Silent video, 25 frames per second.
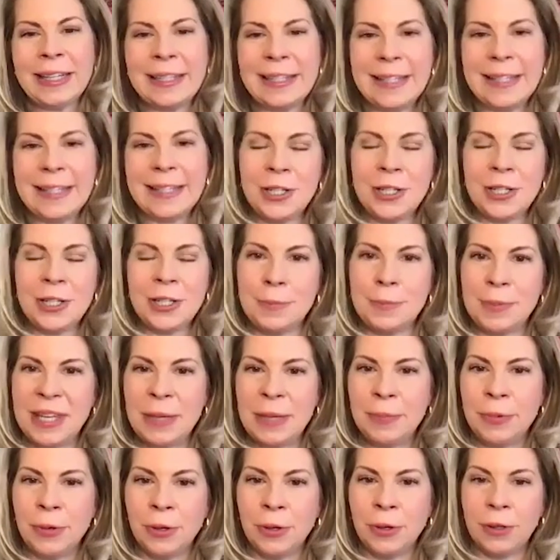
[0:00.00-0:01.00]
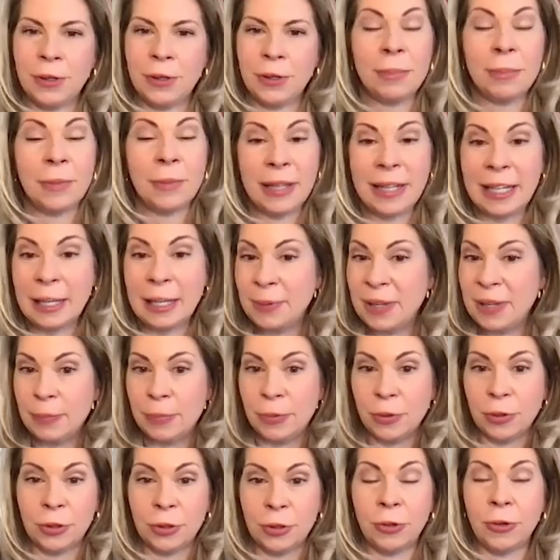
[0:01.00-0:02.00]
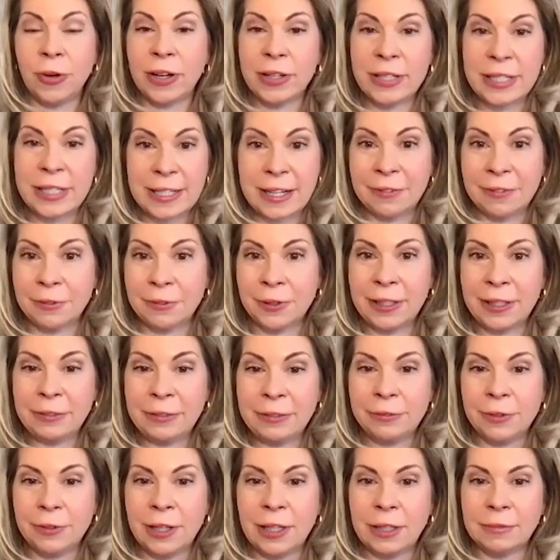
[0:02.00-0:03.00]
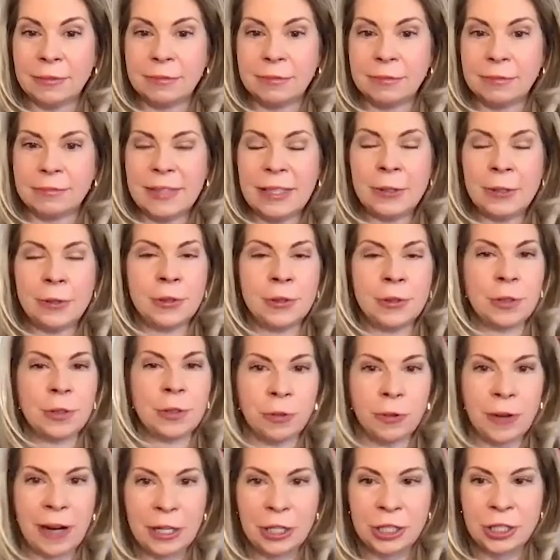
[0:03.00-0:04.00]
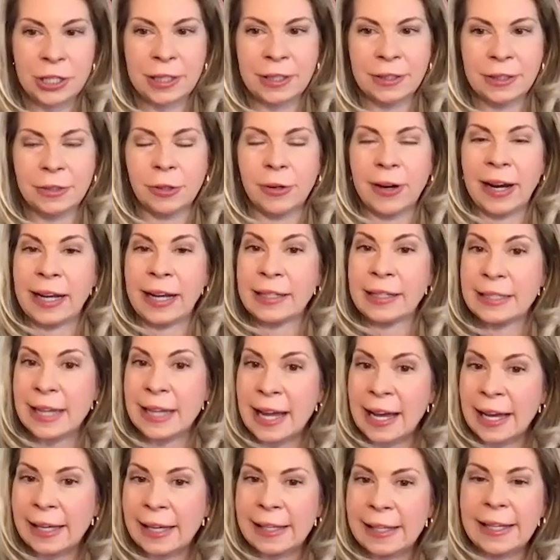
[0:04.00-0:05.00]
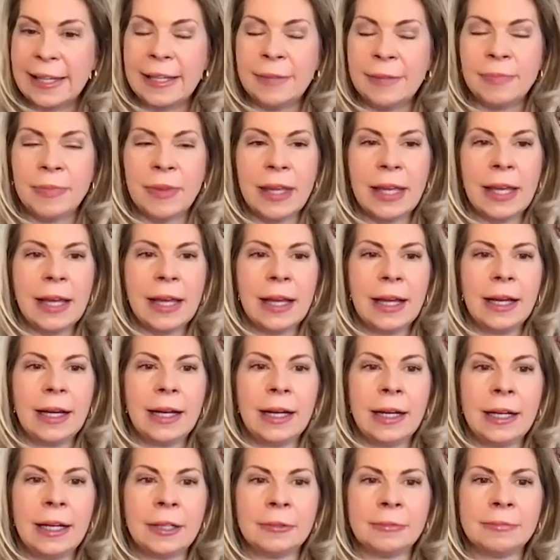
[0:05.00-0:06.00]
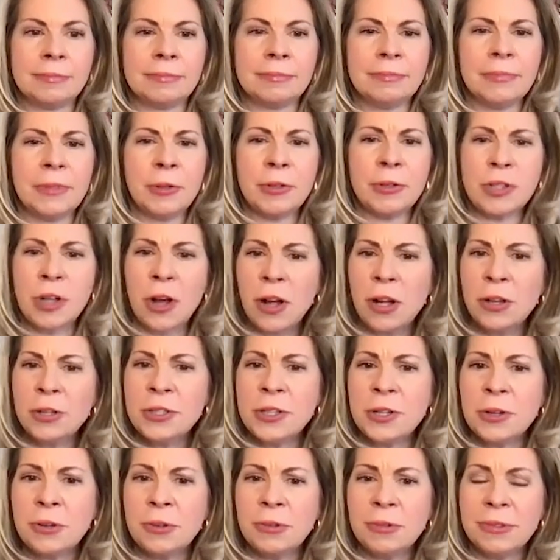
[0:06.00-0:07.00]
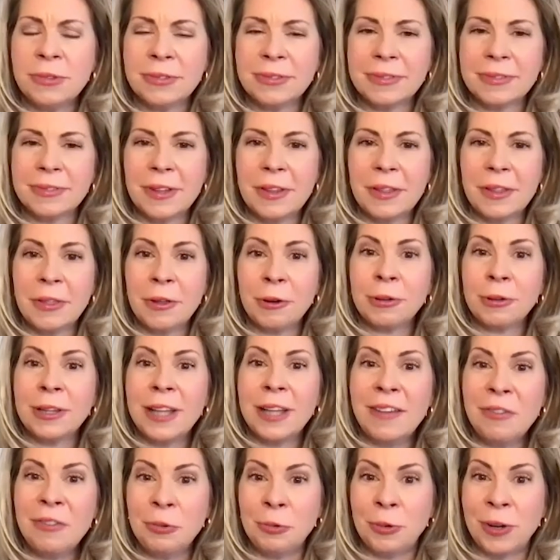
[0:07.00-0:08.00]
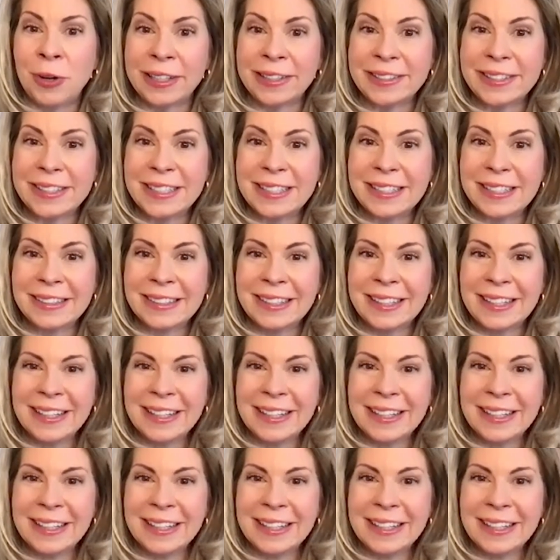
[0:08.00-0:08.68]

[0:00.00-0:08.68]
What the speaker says: addition to the many people who are suffering from either depression or anxiety, there's also their loved ones